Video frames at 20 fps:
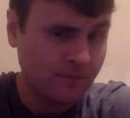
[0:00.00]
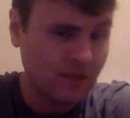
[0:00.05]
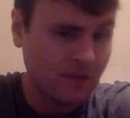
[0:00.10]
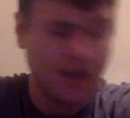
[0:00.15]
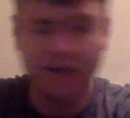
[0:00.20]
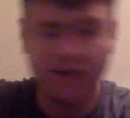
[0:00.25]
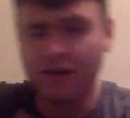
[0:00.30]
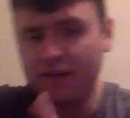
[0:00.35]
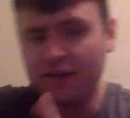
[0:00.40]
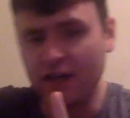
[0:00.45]

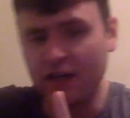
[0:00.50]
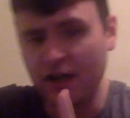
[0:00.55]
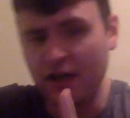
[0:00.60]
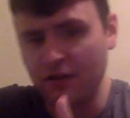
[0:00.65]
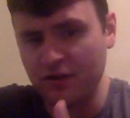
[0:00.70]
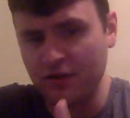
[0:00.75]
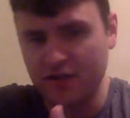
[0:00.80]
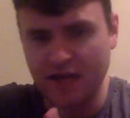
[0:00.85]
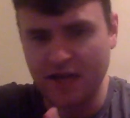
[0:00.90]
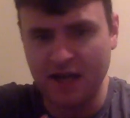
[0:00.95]
And on the other
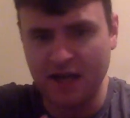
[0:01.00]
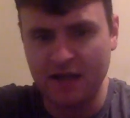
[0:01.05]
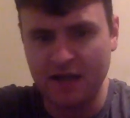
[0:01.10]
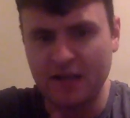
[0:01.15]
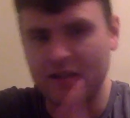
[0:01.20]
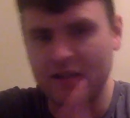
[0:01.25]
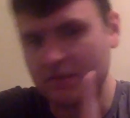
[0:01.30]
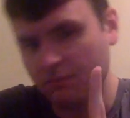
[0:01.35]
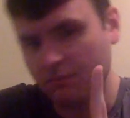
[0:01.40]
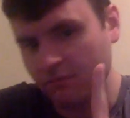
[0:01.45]
side,
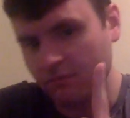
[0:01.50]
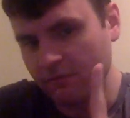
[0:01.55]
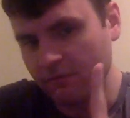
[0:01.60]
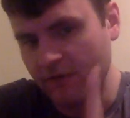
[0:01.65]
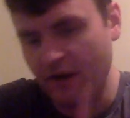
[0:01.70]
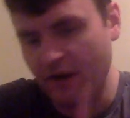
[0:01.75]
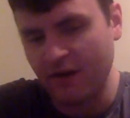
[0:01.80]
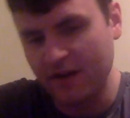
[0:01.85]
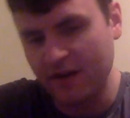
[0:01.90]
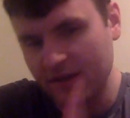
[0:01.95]
it's
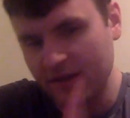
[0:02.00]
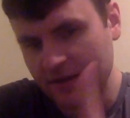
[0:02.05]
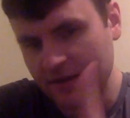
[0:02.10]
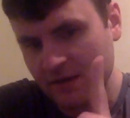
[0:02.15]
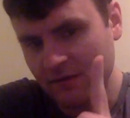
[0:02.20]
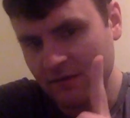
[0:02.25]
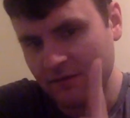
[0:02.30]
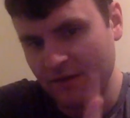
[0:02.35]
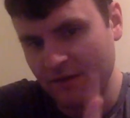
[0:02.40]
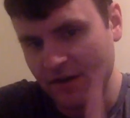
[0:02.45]
very,
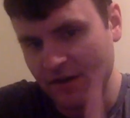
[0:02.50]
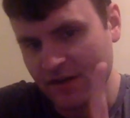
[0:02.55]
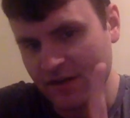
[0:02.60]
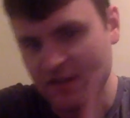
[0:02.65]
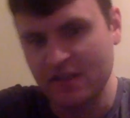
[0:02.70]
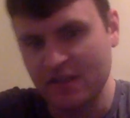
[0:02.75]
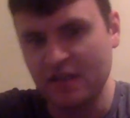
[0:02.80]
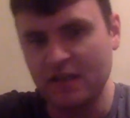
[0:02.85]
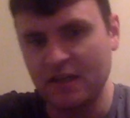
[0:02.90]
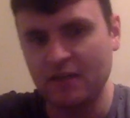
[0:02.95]
very
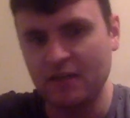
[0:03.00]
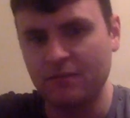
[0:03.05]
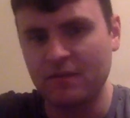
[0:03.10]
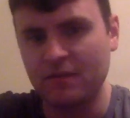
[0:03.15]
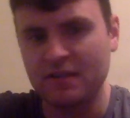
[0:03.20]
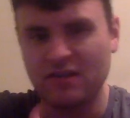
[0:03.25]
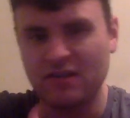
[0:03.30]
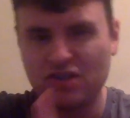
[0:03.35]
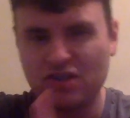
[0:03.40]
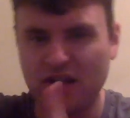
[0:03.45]
sneaky
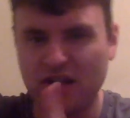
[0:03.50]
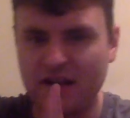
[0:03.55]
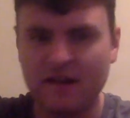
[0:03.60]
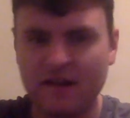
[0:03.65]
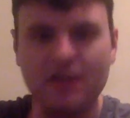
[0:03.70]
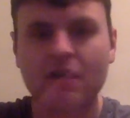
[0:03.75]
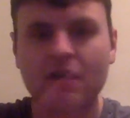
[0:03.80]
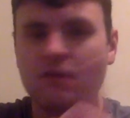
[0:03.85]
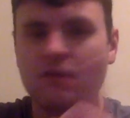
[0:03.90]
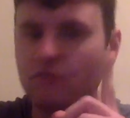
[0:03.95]
because I was trying to
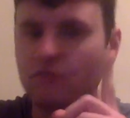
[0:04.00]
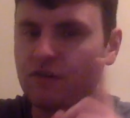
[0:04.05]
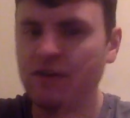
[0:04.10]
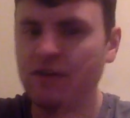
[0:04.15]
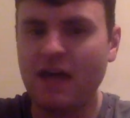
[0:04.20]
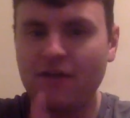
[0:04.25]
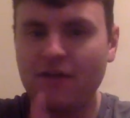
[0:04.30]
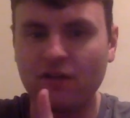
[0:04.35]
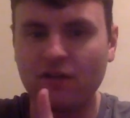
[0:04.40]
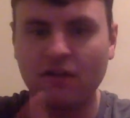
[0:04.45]
really
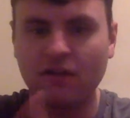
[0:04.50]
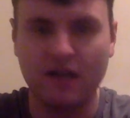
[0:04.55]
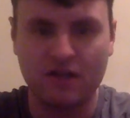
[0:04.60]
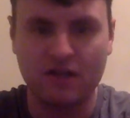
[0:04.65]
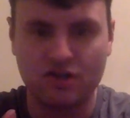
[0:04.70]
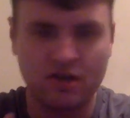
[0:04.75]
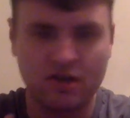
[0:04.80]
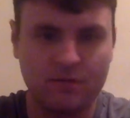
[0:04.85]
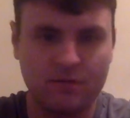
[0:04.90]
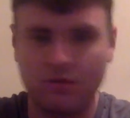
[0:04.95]
having a lot of
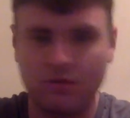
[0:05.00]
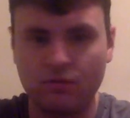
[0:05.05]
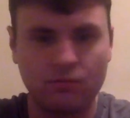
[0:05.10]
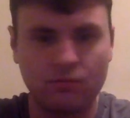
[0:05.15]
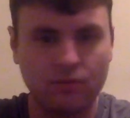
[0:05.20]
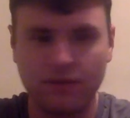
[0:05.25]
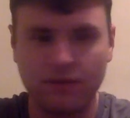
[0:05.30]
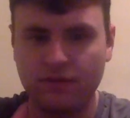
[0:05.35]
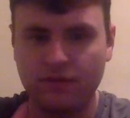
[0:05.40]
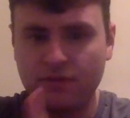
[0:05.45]
trouble
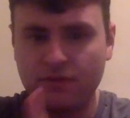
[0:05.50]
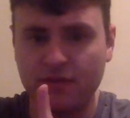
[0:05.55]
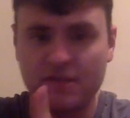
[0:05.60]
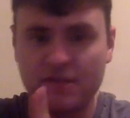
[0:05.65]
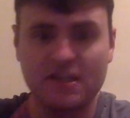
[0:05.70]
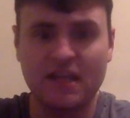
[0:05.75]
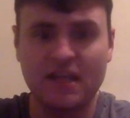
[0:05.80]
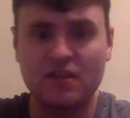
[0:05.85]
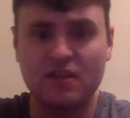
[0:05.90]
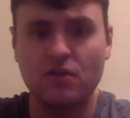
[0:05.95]
with the
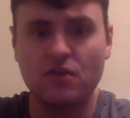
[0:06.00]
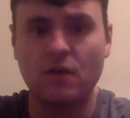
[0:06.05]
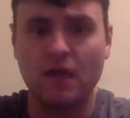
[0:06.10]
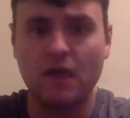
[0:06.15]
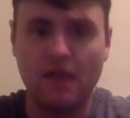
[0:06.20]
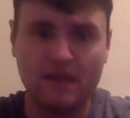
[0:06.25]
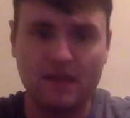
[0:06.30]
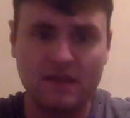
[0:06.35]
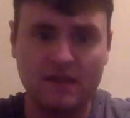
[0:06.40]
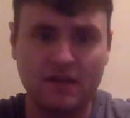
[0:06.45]
Saints who I
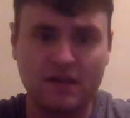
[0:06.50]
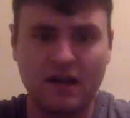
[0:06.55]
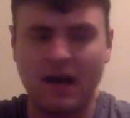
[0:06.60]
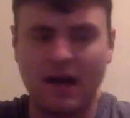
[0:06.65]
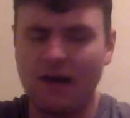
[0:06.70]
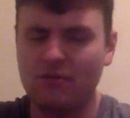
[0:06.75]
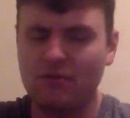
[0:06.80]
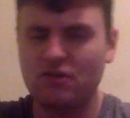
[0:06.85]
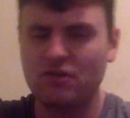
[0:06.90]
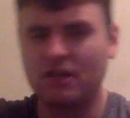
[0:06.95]
liked here.
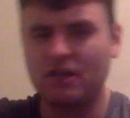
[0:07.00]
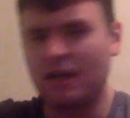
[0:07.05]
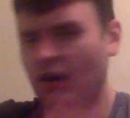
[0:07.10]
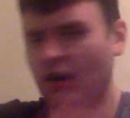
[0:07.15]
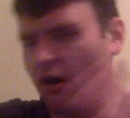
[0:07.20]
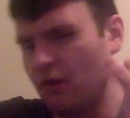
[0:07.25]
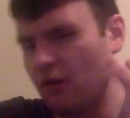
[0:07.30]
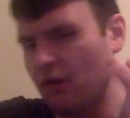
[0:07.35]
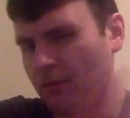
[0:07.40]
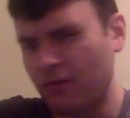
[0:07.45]
I was looking at
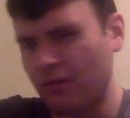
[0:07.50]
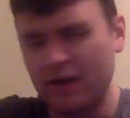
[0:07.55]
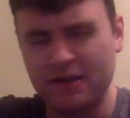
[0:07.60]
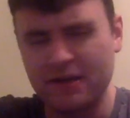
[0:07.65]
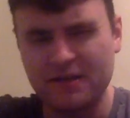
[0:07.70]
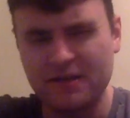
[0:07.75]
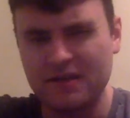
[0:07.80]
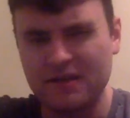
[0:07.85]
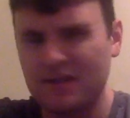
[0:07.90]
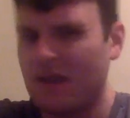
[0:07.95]
all the
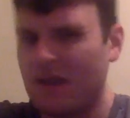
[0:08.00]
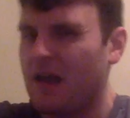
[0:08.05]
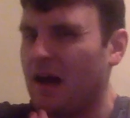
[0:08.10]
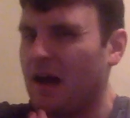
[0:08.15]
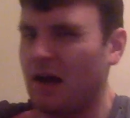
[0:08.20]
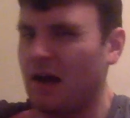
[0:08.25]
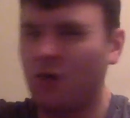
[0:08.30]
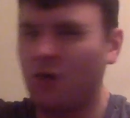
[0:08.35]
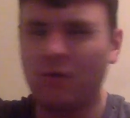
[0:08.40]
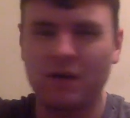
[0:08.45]
prices.
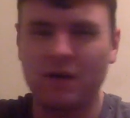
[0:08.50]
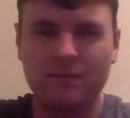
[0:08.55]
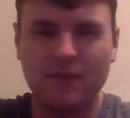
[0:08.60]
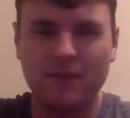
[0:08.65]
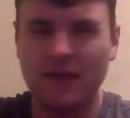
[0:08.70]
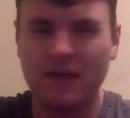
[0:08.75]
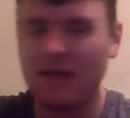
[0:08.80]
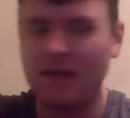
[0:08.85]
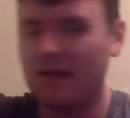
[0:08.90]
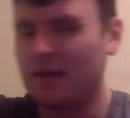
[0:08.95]
I don't want to
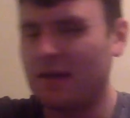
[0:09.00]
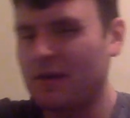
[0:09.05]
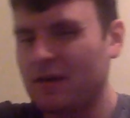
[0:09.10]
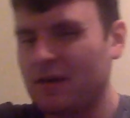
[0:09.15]
pay